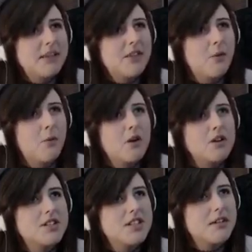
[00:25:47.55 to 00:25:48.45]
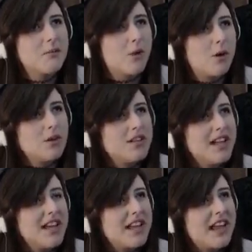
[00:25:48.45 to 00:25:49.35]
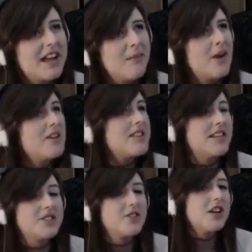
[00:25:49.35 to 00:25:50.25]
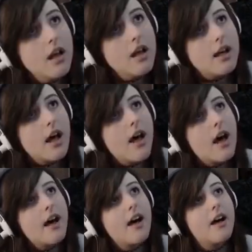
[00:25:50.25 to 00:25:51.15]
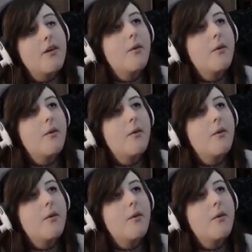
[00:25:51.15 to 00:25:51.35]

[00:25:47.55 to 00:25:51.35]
the worst world in Kingdom Hearts history. Ugh. Ah!